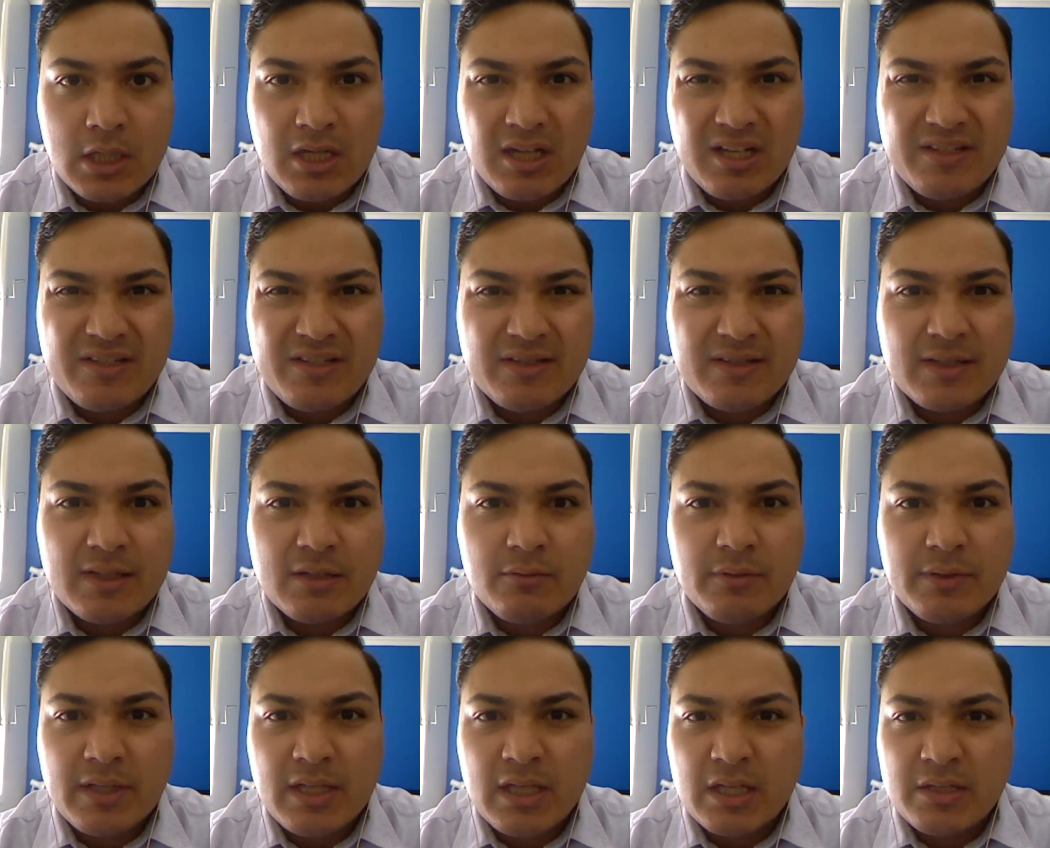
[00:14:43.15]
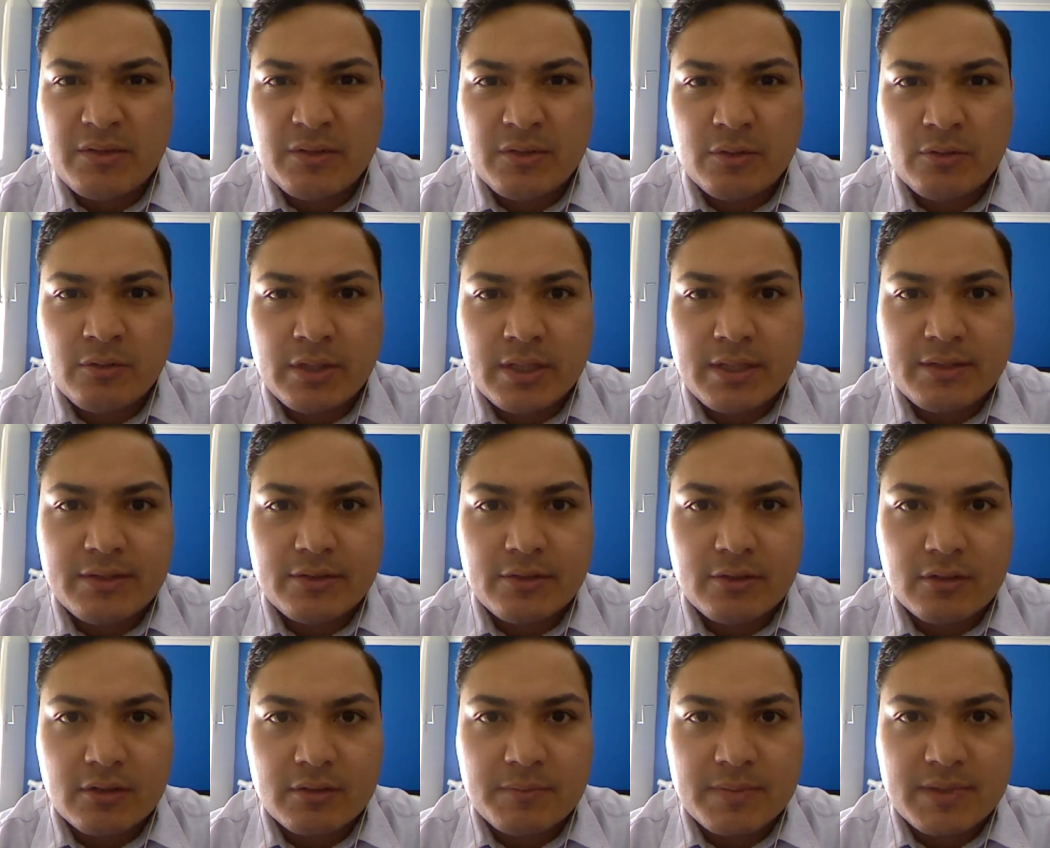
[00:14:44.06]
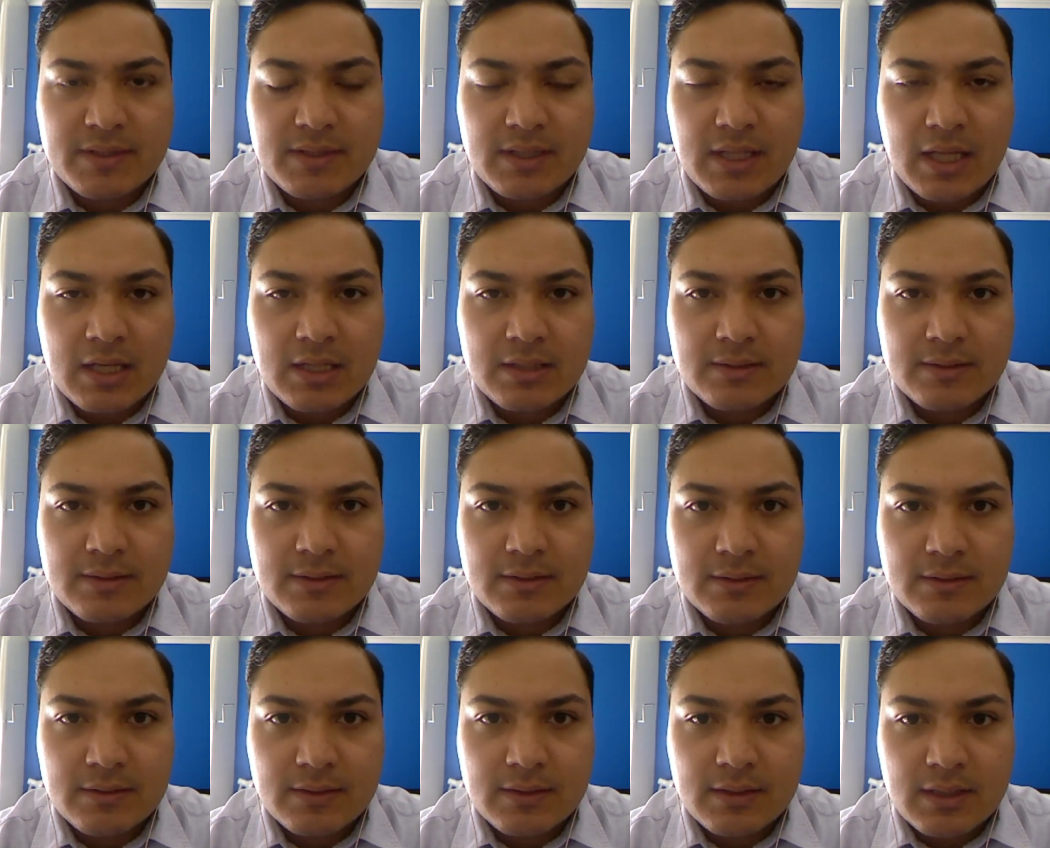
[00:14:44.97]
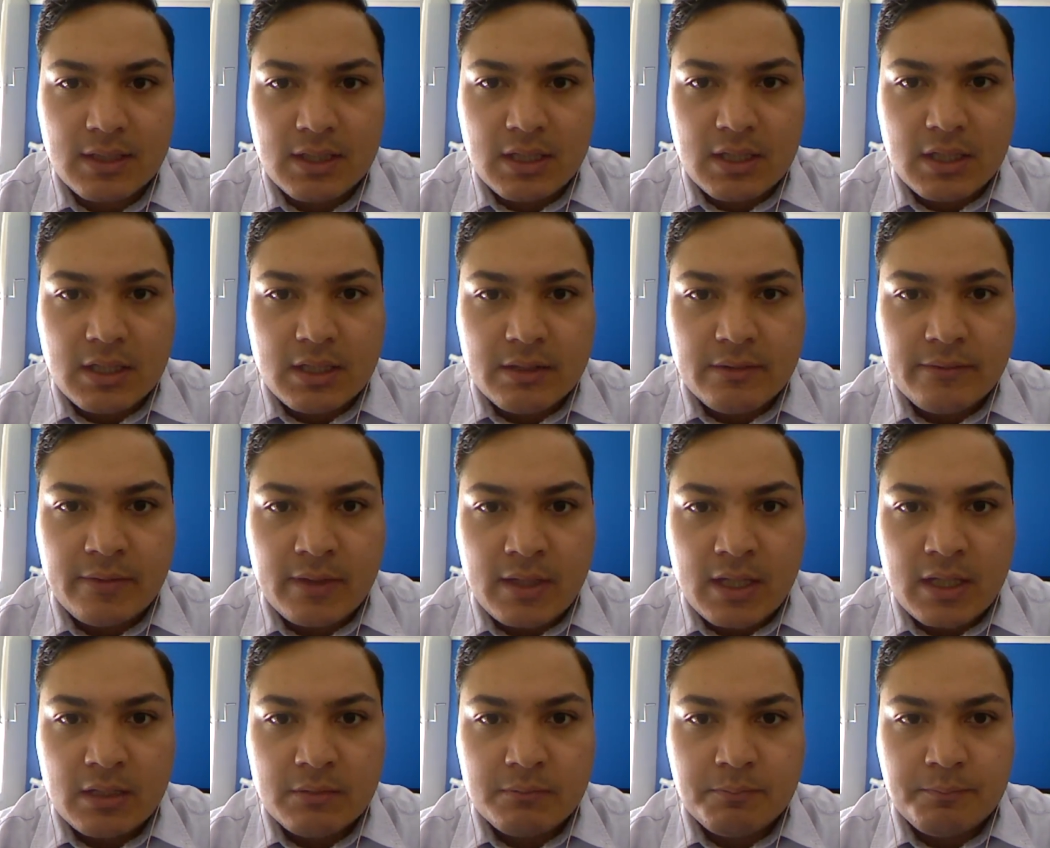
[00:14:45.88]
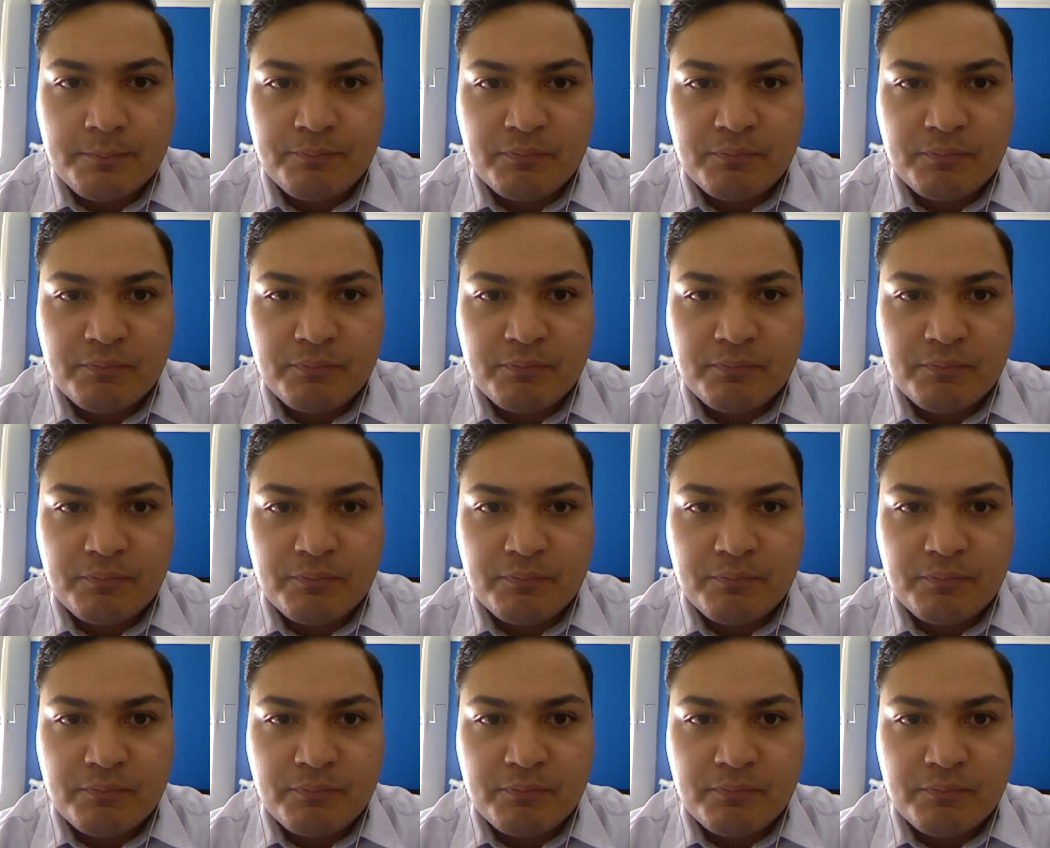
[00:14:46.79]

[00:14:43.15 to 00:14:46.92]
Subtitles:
I just think with the Azzurri circumstances that